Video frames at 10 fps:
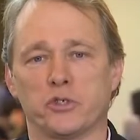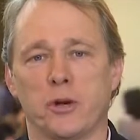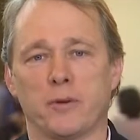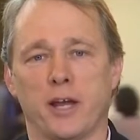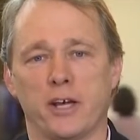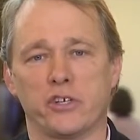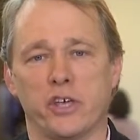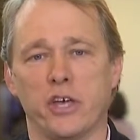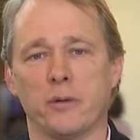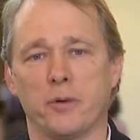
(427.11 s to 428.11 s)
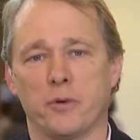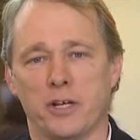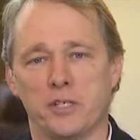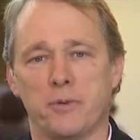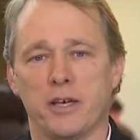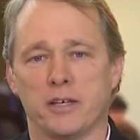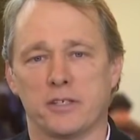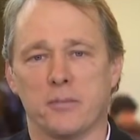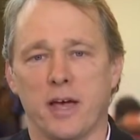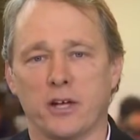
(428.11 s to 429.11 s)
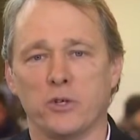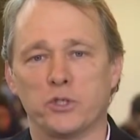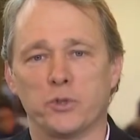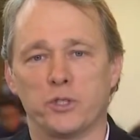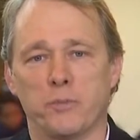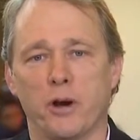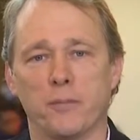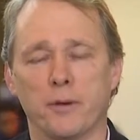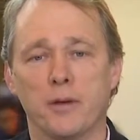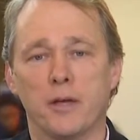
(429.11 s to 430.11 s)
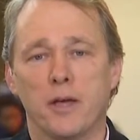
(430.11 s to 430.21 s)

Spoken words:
Trump can actually hear me when I speak because I'm that close to his apartment.